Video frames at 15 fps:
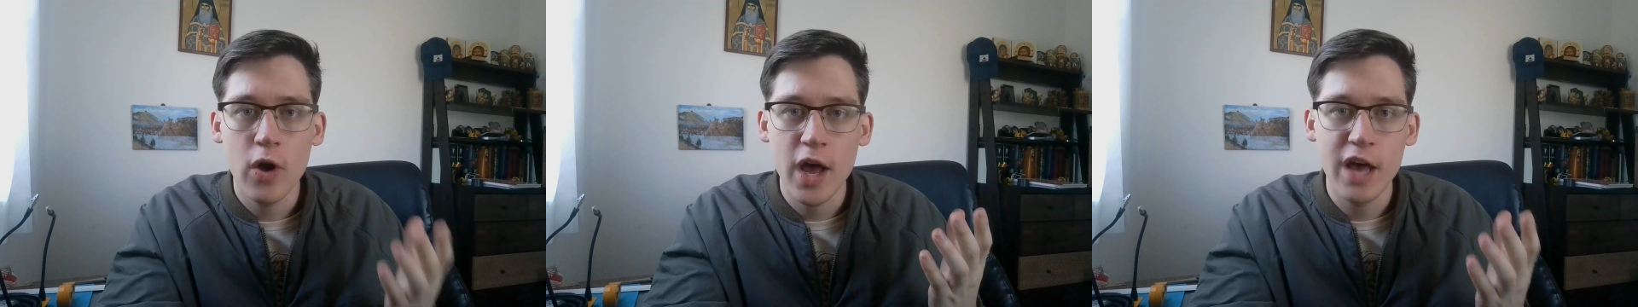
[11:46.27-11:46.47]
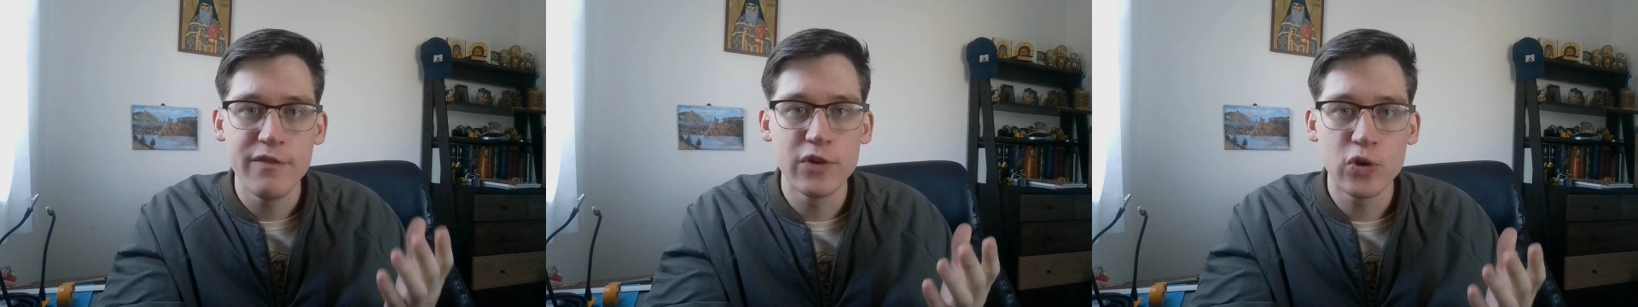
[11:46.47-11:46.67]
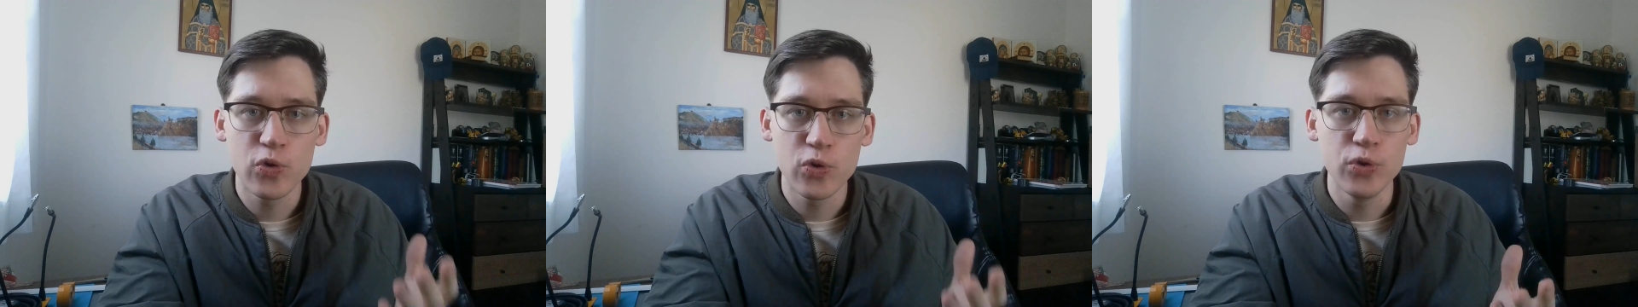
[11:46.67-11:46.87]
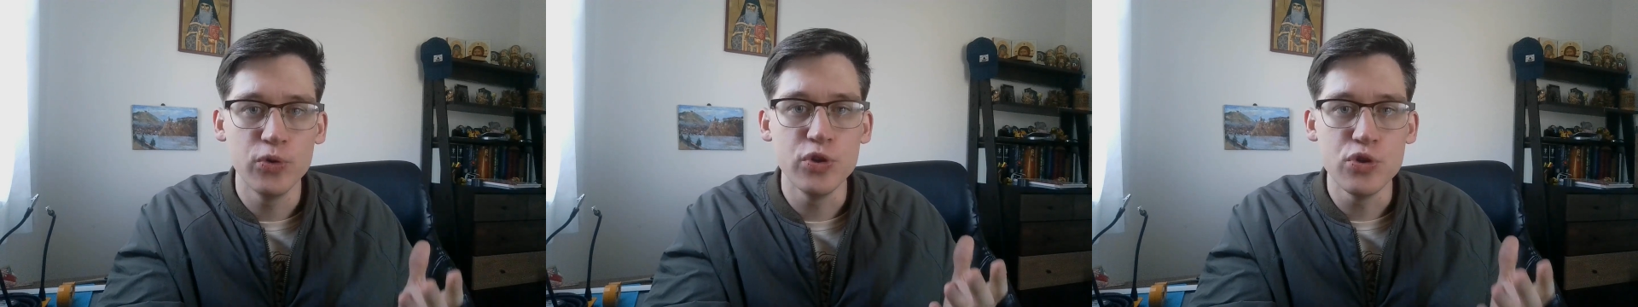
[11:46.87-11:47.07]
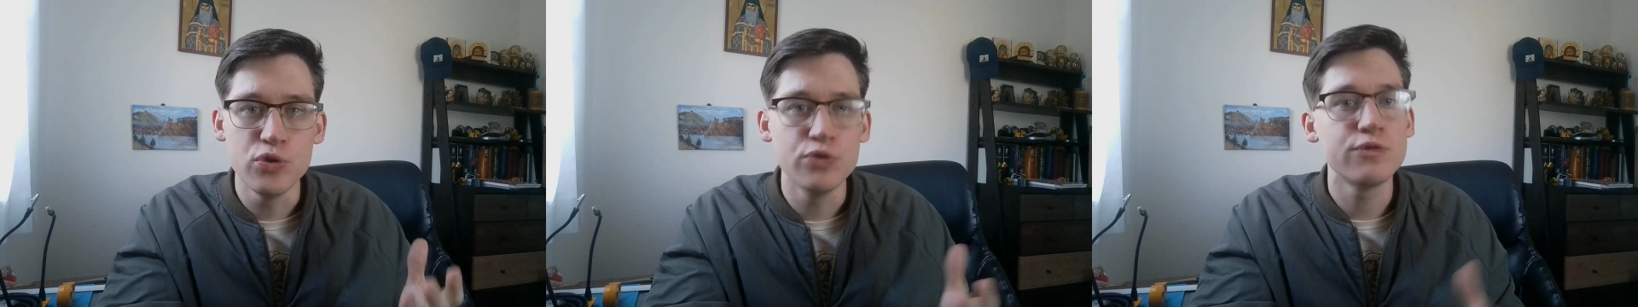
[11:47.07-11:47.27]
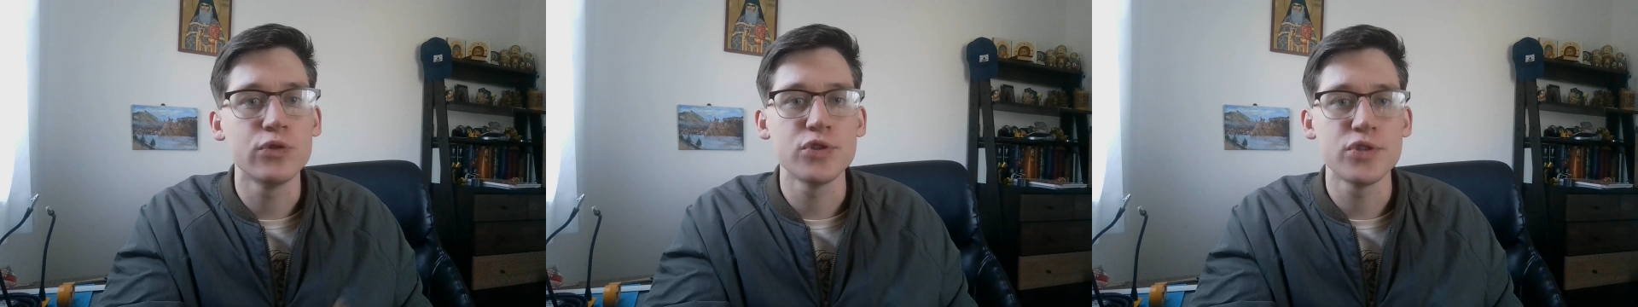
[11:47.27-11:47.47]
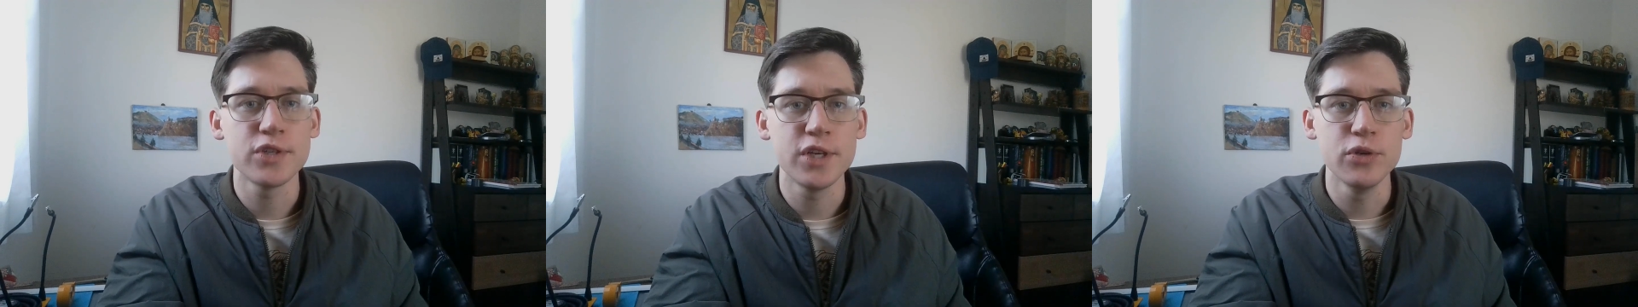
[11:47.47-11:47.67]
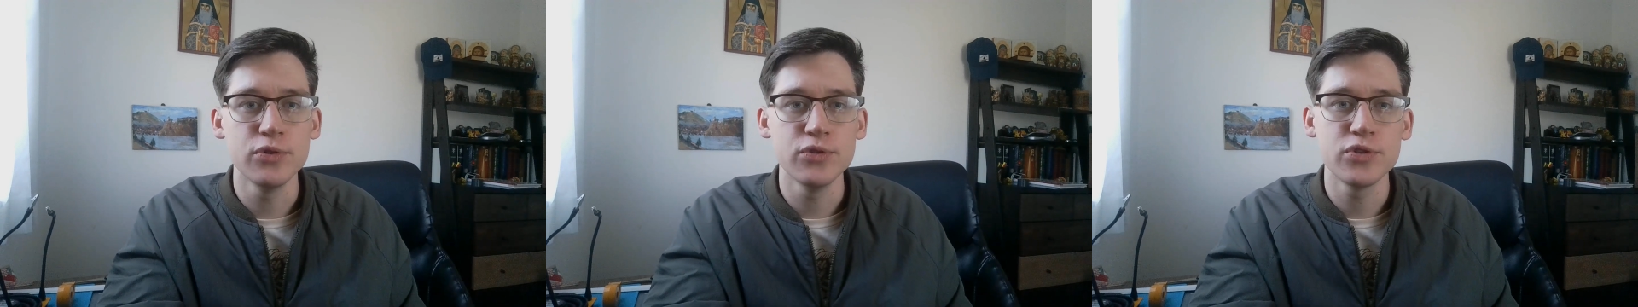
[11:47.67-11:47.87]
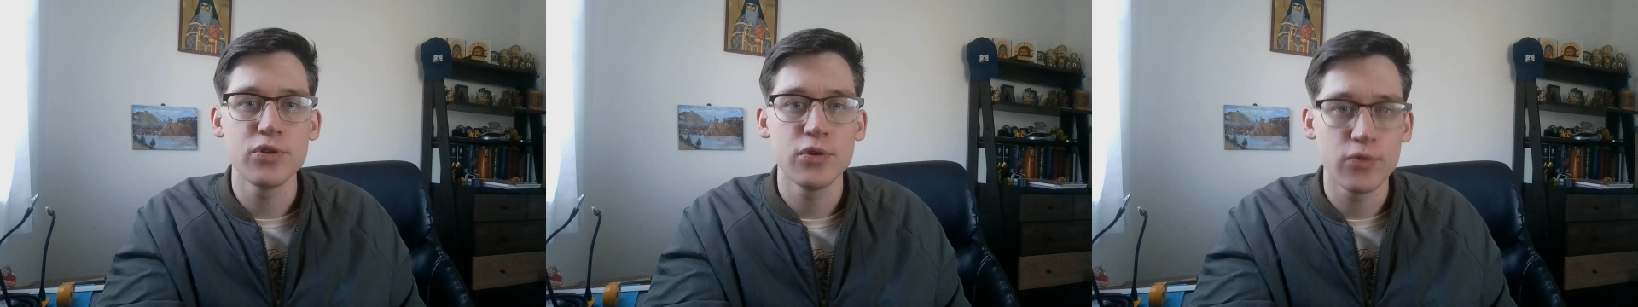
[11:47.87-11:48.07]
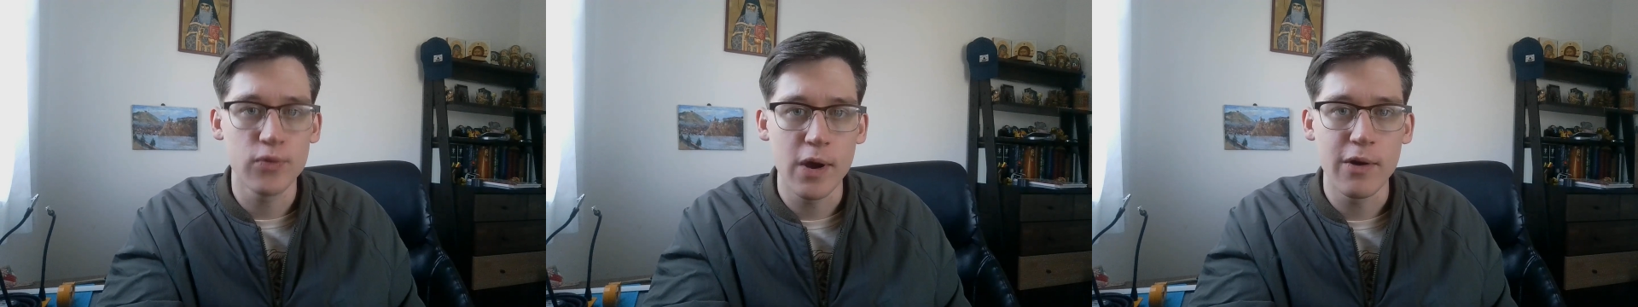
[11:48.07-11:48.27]
have accrued useful skills
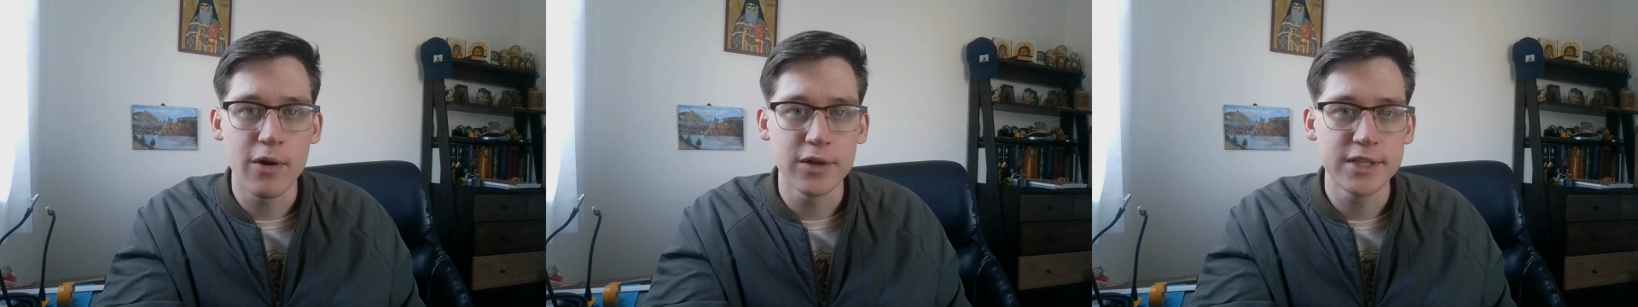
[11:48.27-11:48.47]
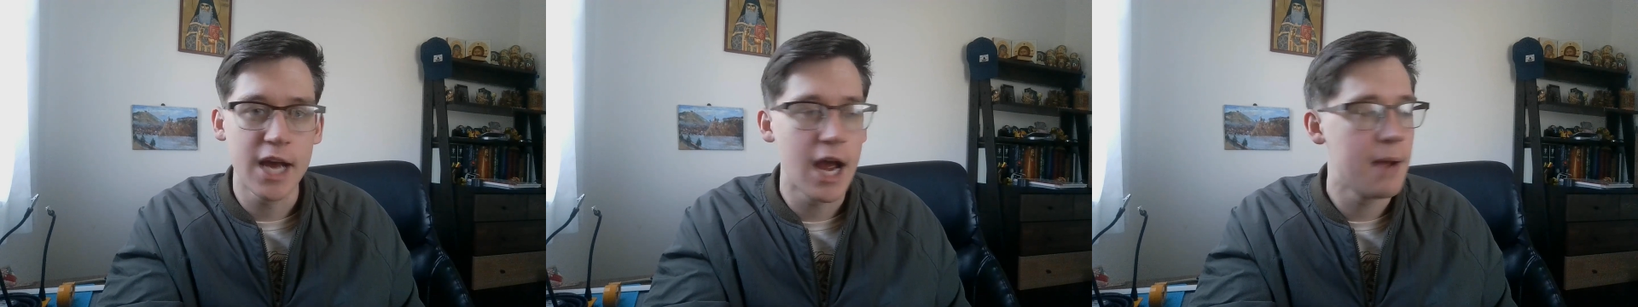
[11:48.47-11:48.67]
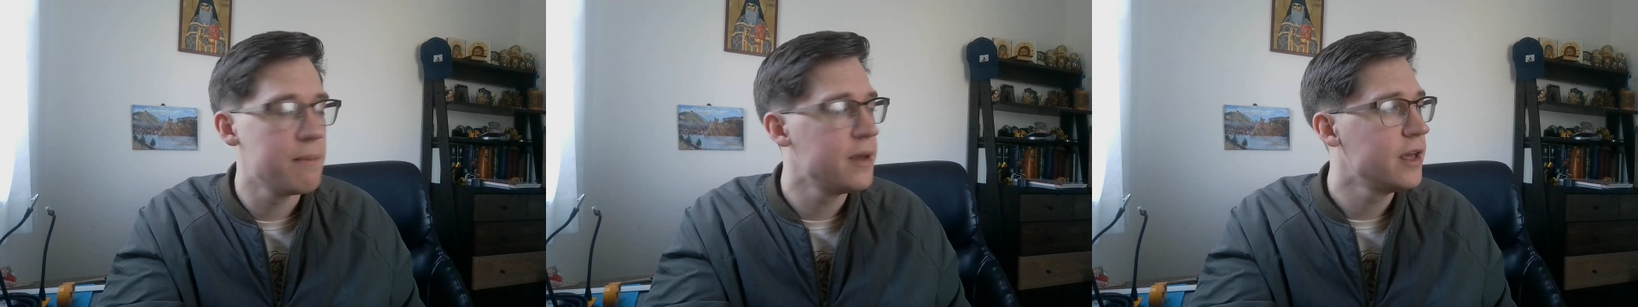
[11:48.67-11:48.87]
throughout our time.